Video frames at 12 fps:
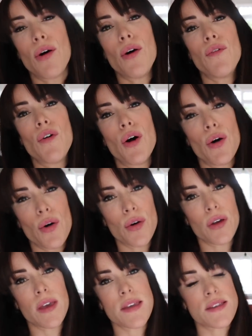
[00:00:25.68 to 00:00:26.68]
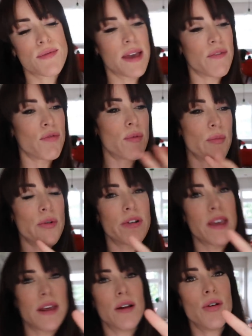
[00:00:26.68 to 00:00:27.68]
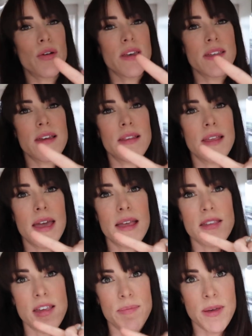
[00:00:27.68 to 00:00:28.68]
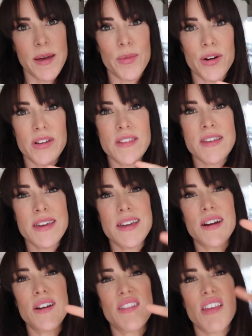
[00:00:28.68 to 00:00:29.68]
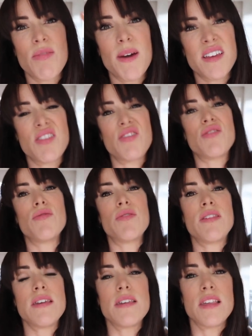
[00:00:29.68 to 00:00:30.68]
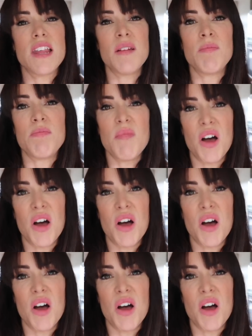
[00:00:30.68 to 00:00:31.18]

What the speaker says: of August. We have one more day in August and then September is here. That's back to school season.